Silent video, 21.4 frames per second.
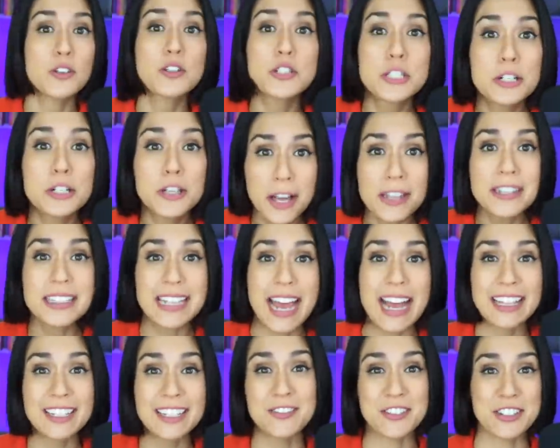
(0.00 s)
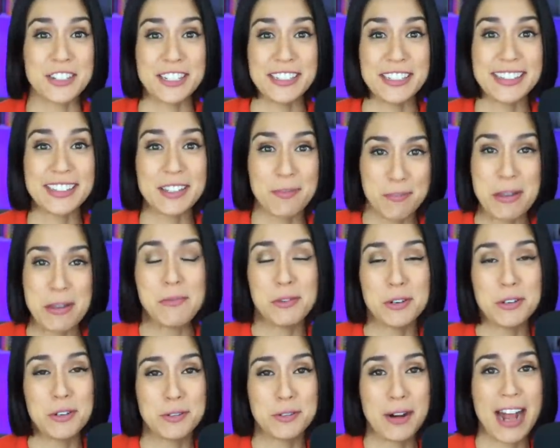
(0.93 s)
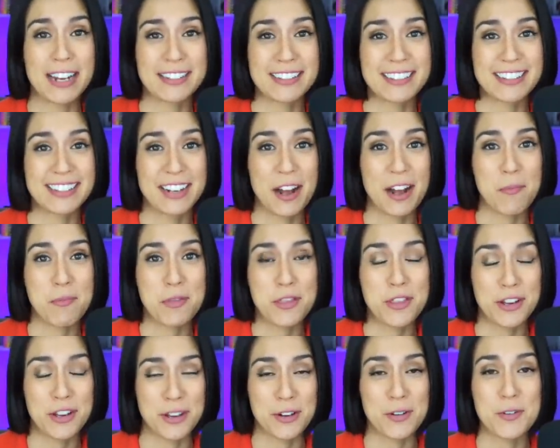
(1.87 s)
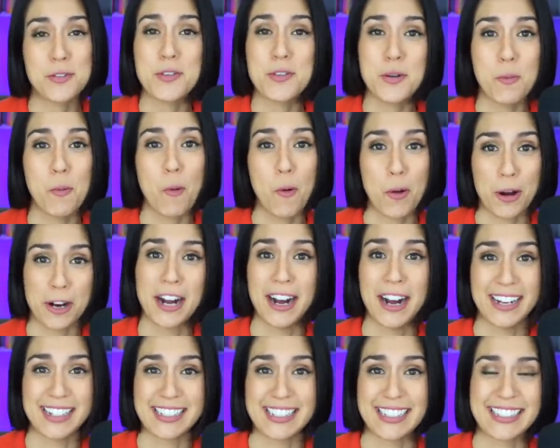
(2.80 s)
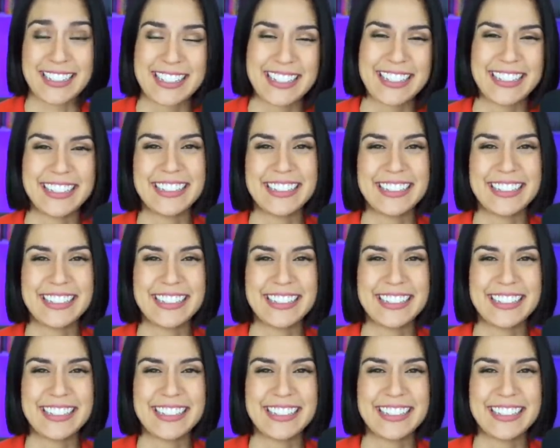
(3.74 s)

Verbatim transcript: They're still on television. The people who ratcheted up the sure. the war causes.